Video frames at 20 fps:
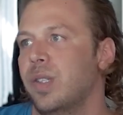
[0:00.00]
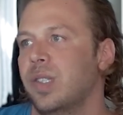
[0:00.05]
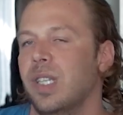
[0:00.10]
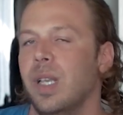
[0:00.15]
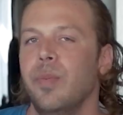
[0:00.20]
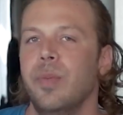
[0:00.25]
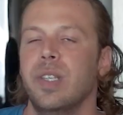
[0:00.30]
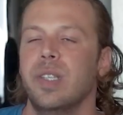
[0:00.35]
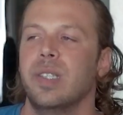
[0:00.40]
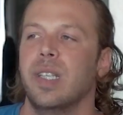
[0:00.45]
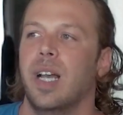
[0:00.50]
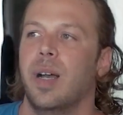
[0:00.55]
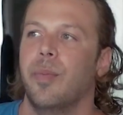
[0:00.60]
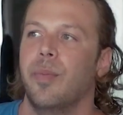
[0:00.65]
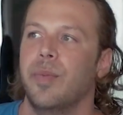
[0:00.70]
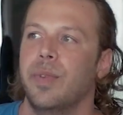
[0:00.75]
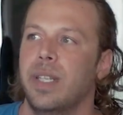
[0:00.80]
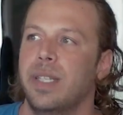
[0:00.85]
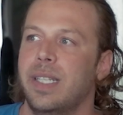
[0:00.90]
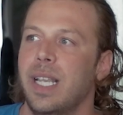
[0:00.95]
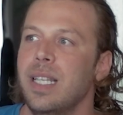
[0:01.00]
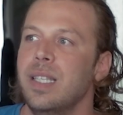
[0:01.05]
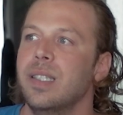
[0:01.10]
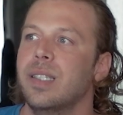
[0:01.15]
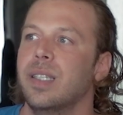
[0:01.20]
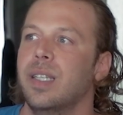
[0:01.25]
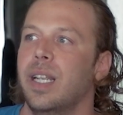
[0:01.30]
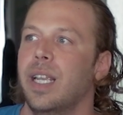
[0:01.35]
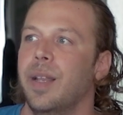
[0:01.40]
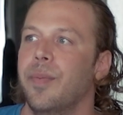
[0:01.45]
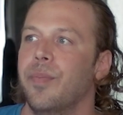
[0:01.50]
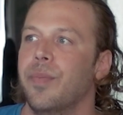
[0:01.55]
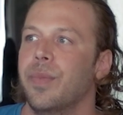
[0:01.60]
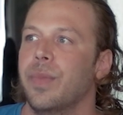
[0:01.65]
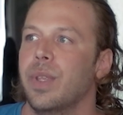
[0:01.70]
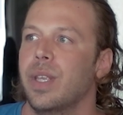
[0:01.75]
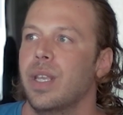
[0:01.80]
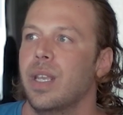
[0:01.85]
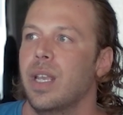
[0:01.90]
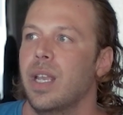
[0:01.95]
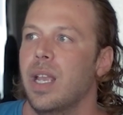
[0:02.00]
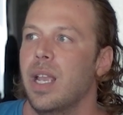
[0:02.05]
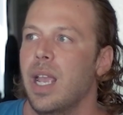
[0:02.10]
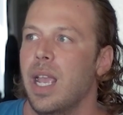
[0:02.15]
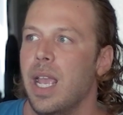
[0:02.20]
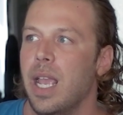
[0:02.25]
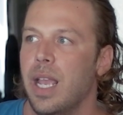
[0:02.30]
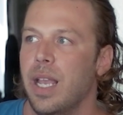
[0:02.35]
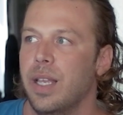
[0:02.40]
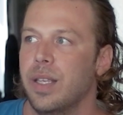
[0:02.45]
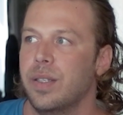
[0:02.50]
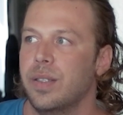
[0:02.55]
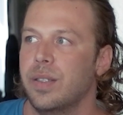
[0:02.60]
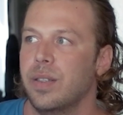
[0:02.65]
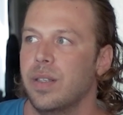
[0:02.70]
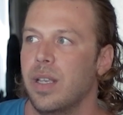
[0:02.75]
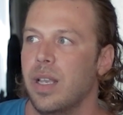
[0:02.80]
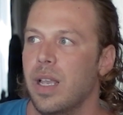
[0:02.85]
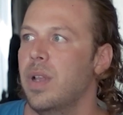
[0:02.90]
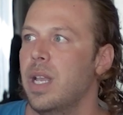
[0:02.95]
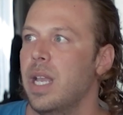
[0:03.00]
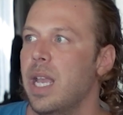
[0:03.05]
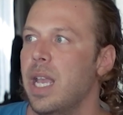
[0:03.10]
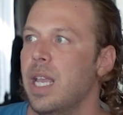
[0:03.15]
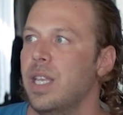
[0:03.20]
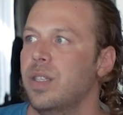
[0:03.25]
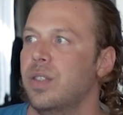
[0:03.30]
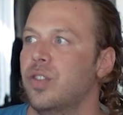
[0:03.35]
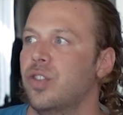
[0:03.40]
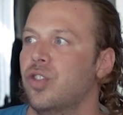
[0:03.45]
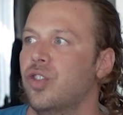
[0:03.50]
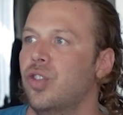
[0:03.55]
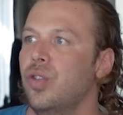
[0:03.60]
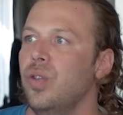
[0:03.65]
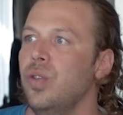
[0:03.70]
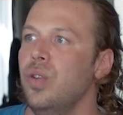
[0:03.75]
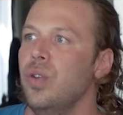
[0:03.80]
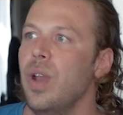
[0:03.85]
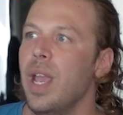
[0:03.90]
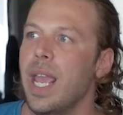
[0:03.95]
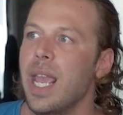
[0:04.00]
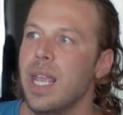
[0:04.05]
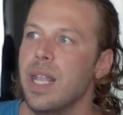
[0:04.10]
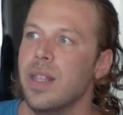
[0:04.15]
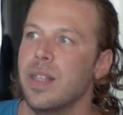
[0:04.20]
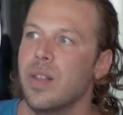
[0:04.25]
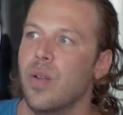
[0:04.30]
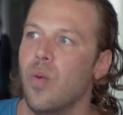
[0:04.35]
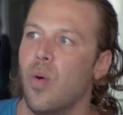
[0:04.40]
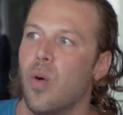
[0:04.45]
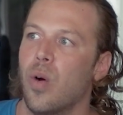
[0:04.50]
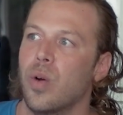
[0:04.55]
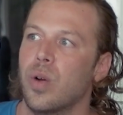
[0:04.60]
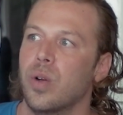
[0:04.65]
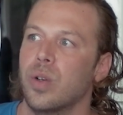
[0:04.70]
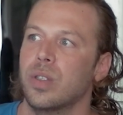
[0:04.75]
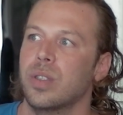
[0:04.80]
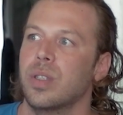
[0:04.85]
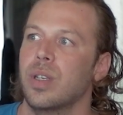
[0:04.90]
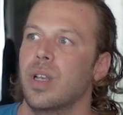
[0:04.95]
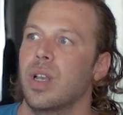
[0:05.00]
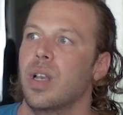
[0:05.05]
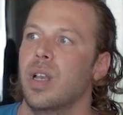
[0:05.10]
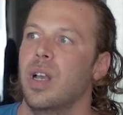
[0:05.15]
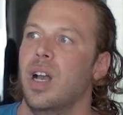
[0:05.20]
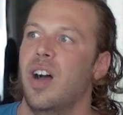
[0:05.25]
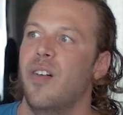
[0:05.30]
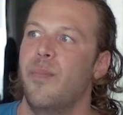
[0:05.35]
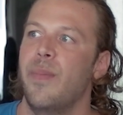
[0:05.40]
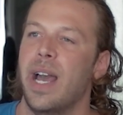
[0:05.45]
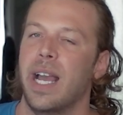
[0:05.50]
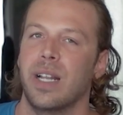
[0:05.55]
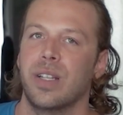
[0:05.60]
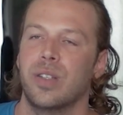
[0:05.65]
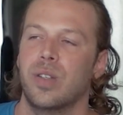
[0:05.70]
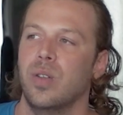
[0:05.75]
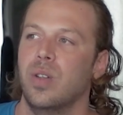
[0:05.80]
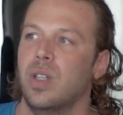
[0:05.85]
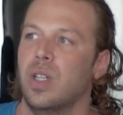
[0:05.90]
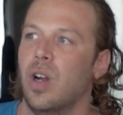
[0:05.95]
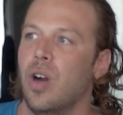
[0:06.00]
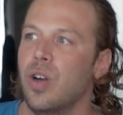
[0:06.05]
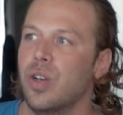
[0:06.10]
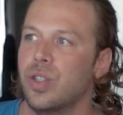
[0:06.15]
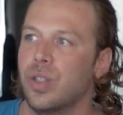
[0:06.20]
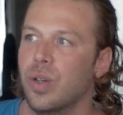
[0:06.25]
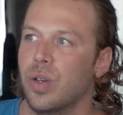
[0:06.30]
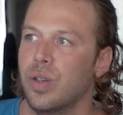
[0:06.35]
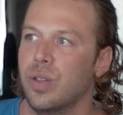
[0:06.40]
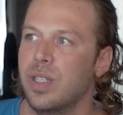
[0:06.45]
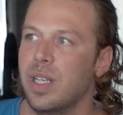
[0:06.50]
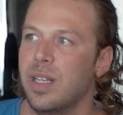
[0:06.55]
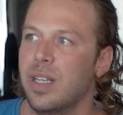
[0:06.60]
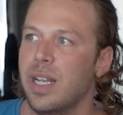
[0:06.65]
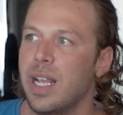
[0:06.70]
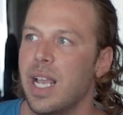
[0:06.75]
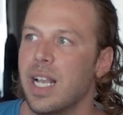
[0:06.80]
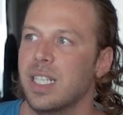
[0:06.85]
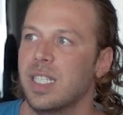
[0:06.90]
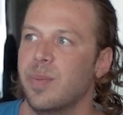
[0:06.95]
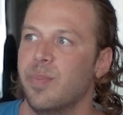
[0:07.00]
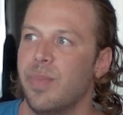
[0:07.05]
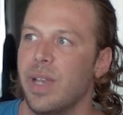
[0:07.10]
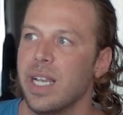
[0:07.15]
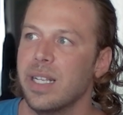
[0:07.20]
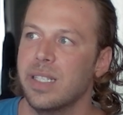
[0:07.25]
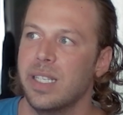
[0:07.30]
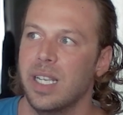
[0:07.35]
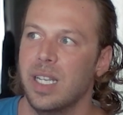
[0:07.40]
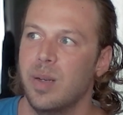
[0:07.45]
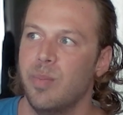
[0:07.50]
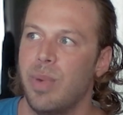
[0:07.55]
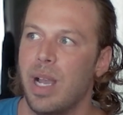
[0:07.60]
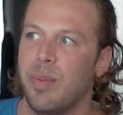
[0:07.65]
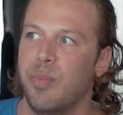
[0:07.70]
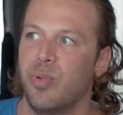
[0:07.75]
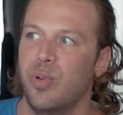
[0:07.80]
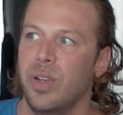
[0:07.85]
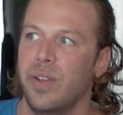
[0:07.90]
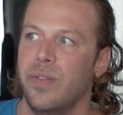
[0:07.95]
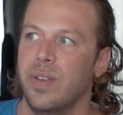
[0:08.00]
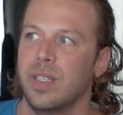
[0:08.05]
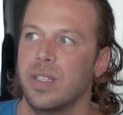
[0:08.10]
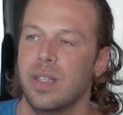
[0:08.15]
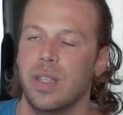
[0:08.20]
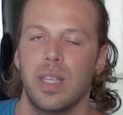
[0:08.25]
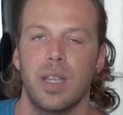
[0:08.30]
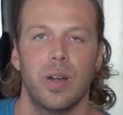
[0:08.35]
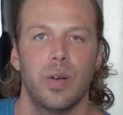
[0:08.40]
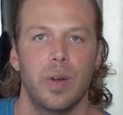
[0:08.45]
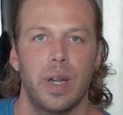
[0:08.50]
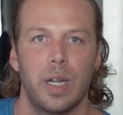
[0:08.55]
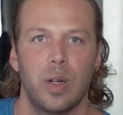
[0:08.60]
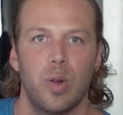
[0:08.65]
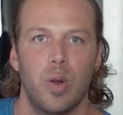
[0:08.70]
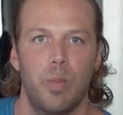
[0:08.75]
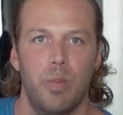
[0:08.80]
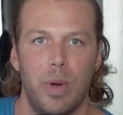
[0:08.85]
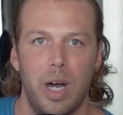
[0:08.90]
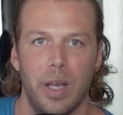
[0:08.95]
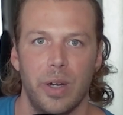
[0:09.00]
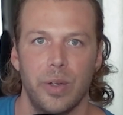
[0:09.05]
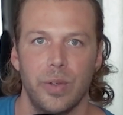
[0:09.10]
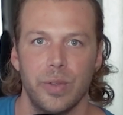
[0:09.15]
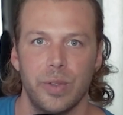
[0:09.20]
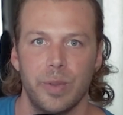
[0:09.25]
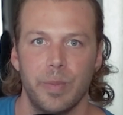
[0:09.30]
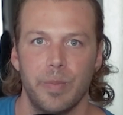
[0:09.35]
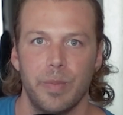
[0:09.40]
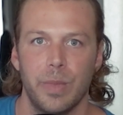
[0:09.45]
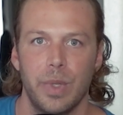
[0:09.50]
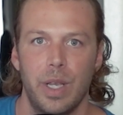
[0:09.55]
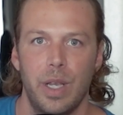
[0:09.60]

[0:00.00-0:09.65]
To sum this up, the density is 2 to 8 orders of magnitude larger than expected by previous theoretical models.